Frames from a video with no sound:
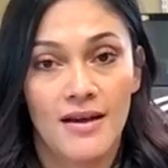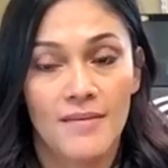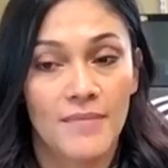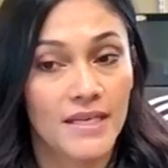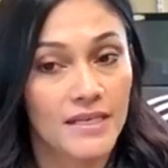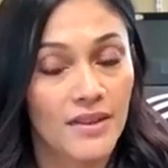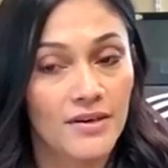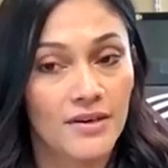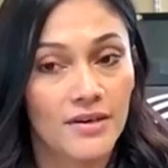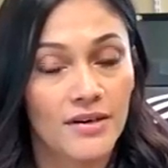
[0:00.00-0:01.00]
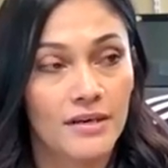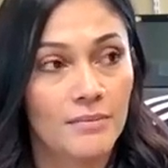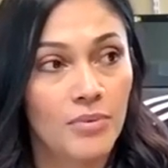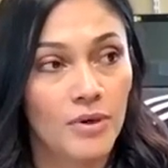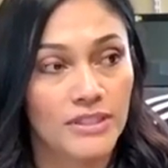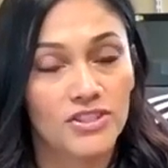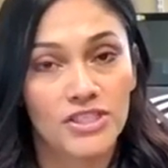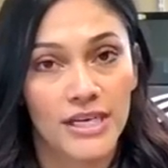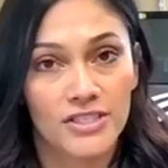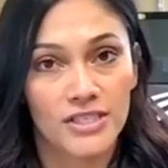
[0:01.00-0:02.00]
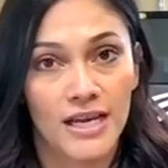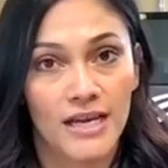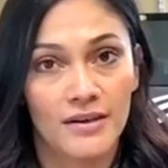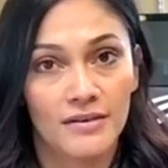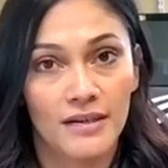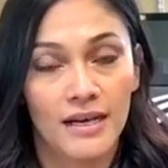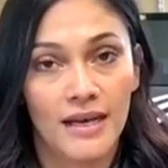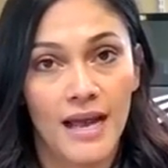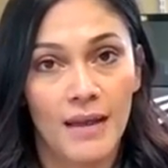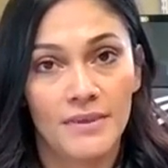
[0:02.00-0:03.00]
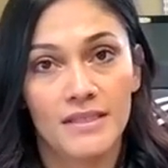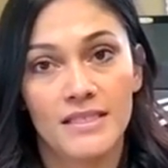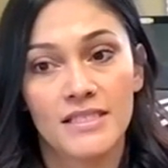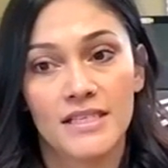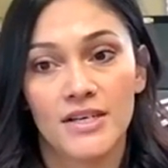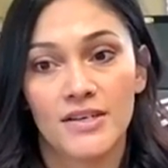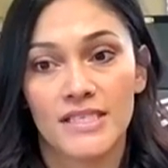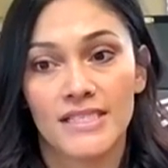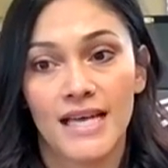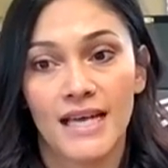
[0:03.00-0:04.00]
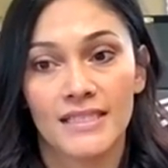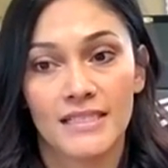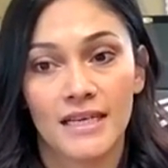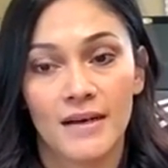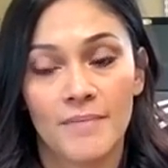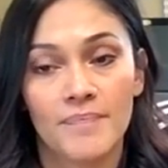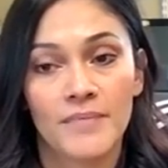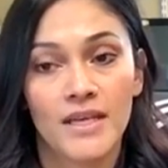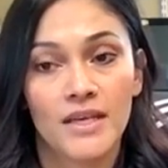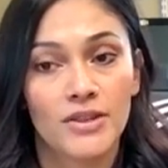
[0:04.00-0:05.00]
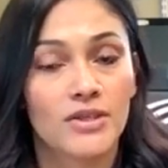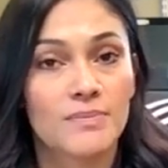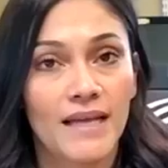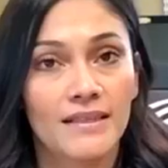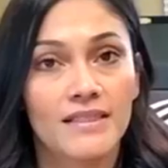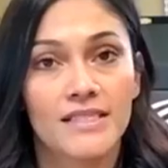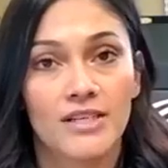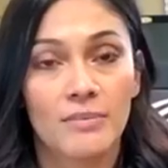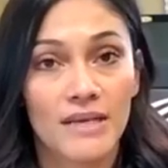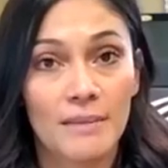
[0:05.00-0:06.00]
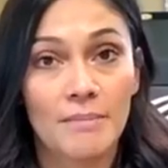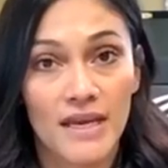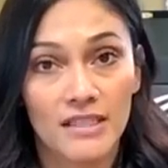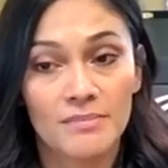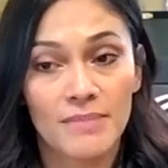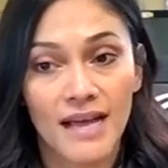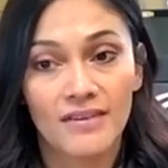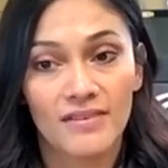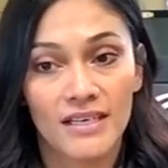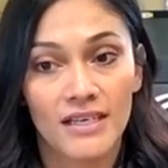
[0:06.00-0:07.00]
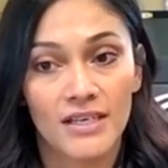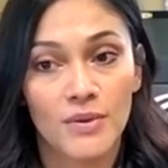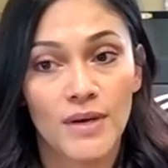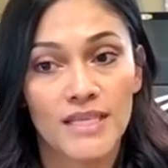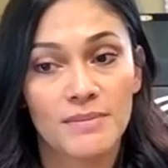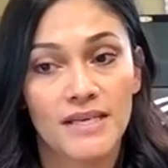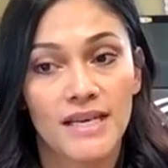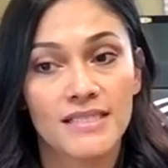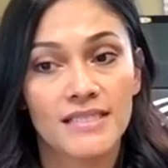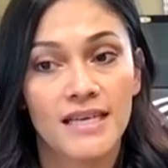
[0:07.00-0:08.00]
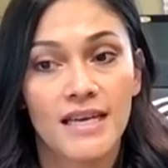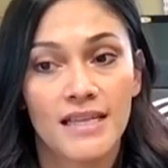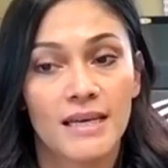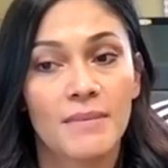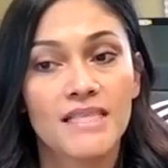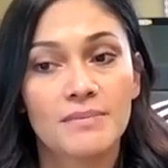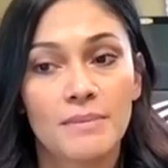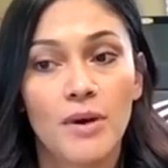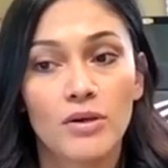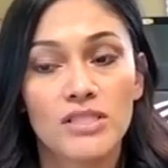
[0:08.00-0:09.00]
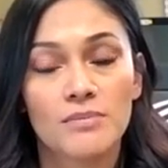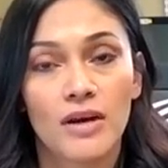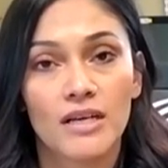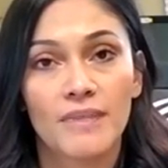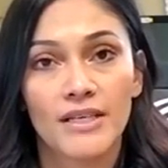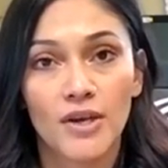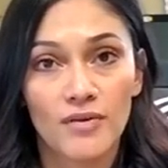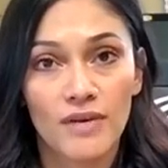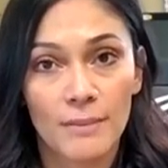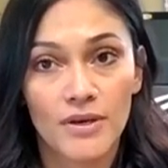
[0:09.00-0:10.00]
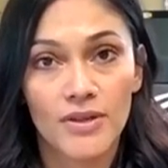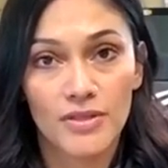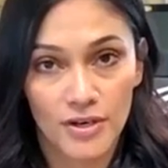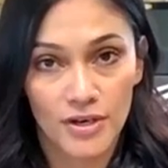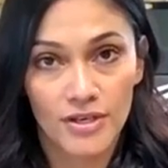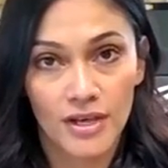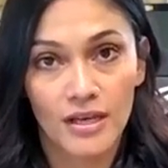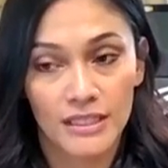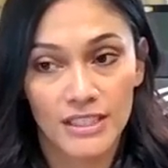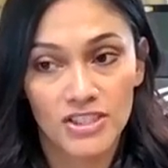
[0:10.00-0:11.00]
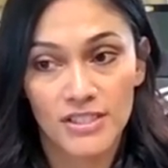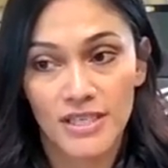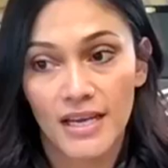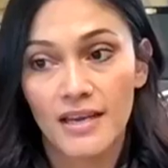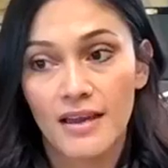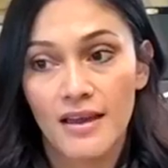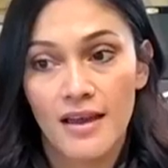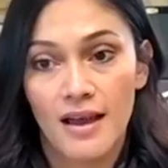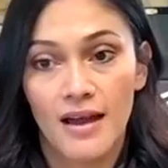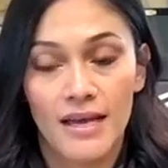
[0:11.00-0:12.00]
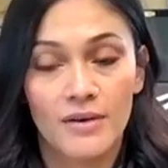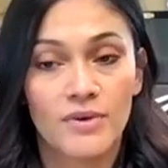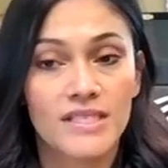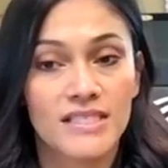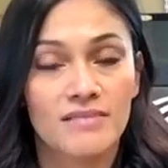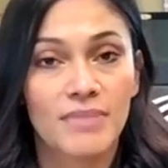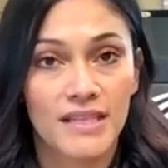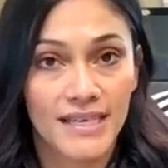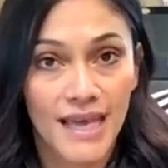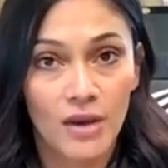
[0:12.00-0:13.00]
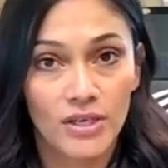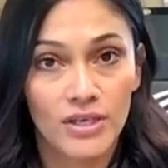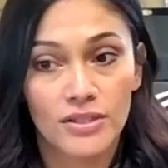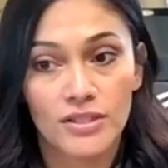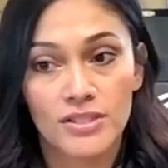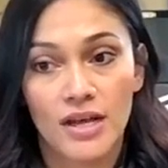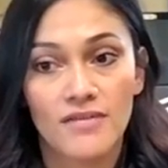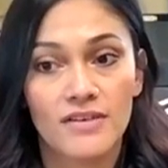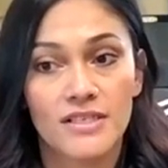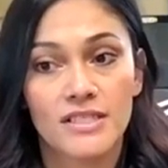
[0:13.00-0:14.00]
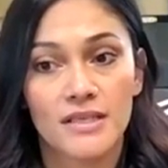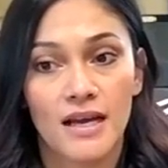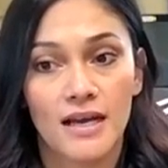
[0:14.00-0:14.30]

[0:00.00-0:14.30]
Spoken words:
Another important change that happened this year is that those ballots that are being mailed back via USPS, they must be postmarked by November 3rd on election day and received by the county clerk's office